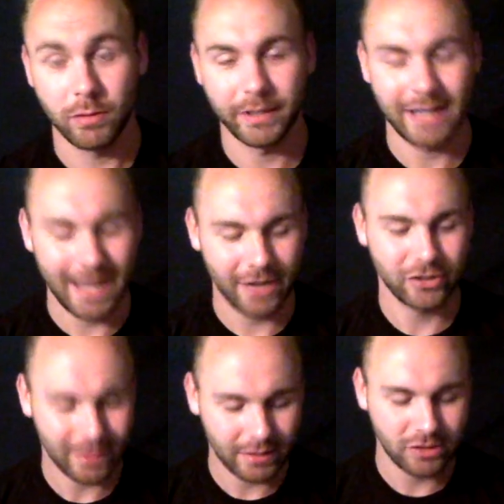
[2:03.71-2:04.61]
I'm like,
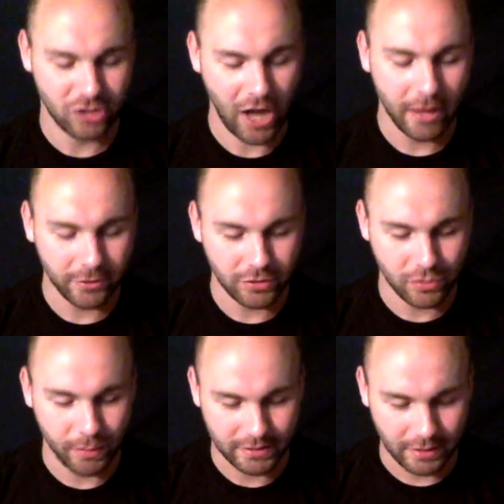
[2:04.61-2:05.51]
actually get to
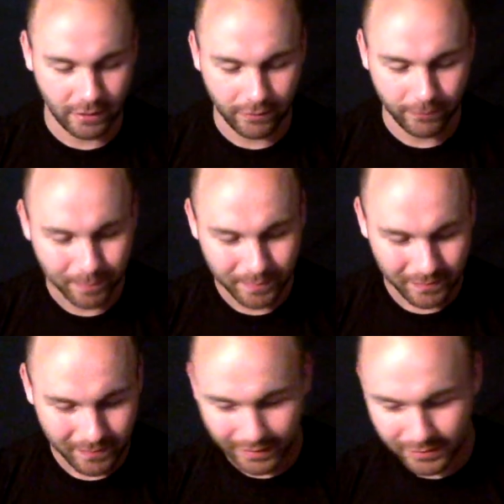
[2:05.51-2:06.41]
challenge myself.
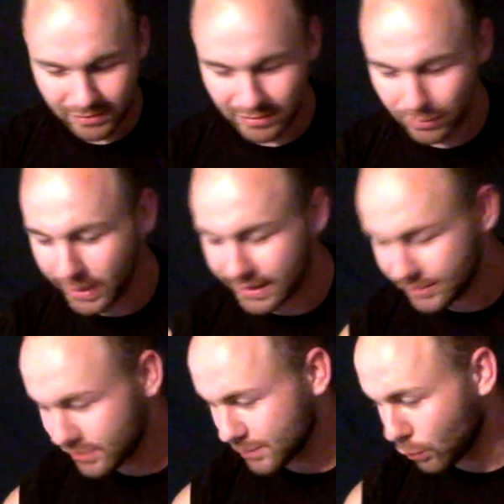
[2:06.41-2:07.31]
So in a way, I
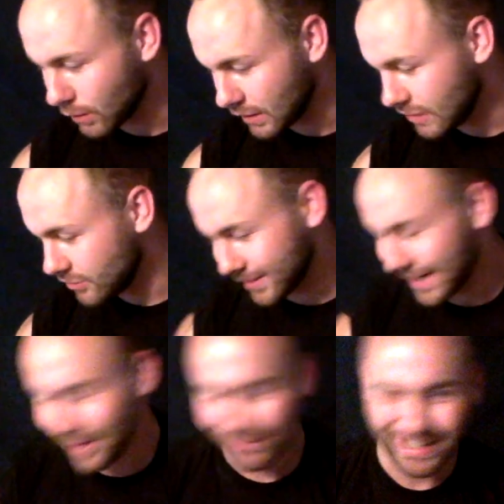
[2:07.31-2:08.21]
use more energy
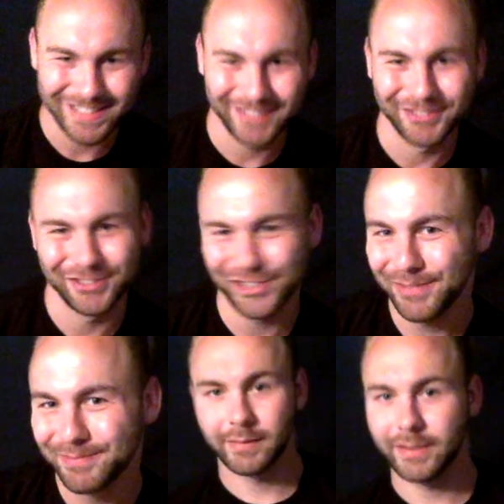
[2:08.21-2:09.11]
to have less energy.
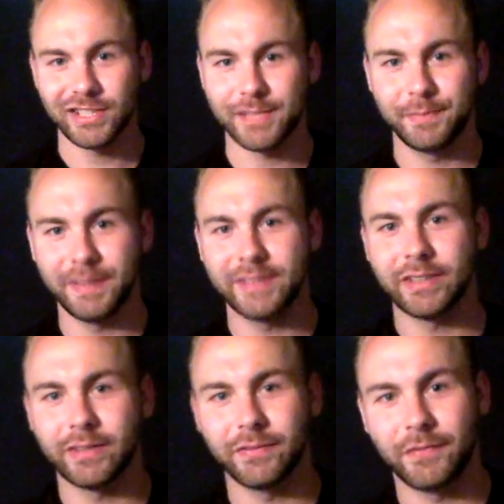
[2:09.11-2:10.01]
And just
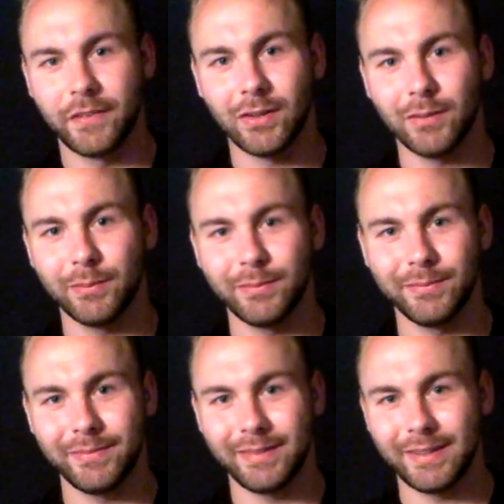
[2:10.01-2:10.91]
speaking of
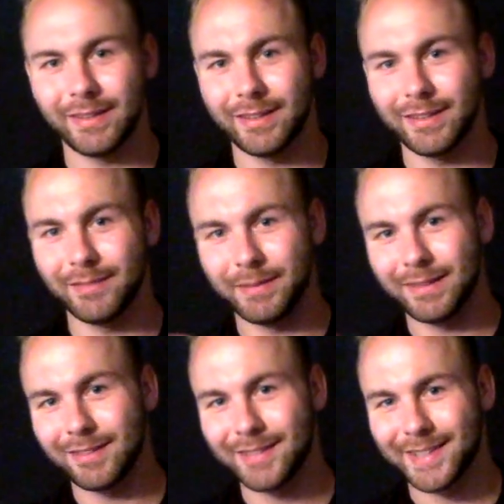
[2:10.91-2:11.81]
film and
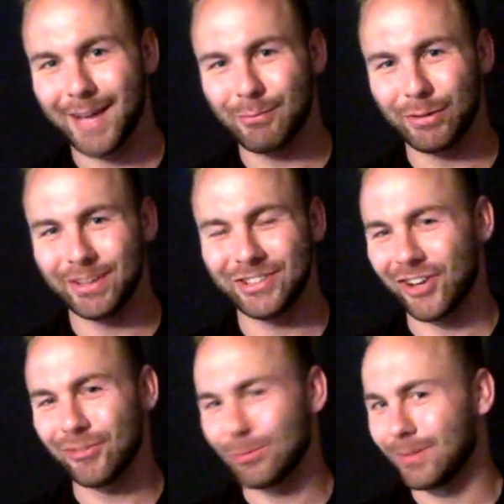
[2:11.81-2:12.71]
being on camera in
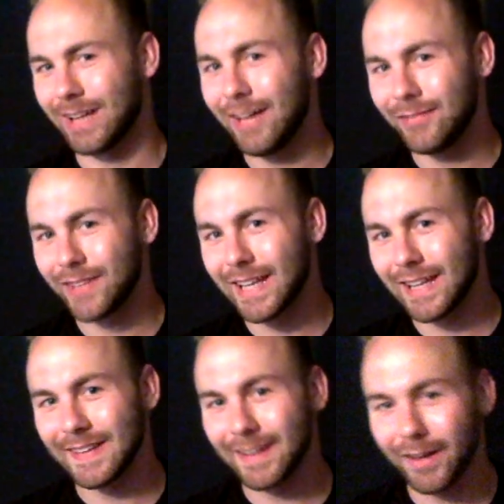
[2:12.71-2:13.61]
general, I've
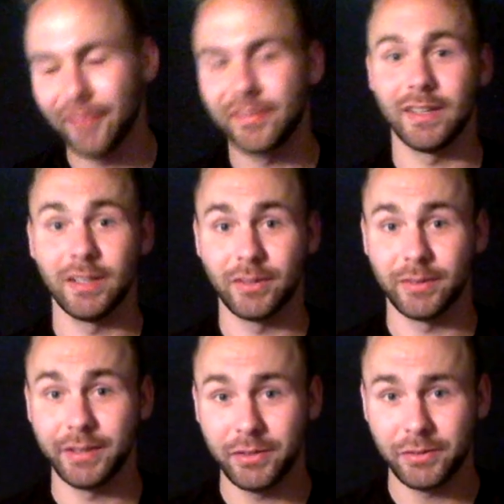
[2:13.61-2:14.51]
loved
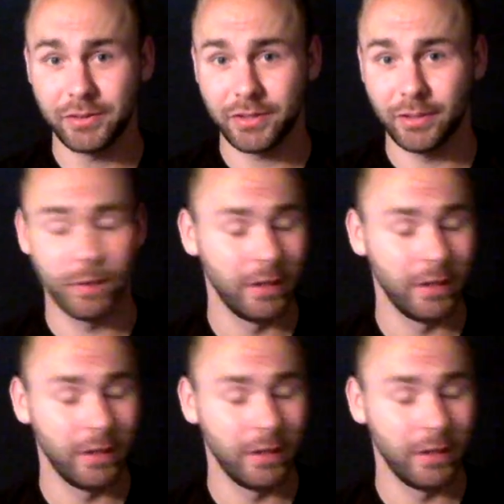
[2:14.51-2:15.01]
doing YouTube.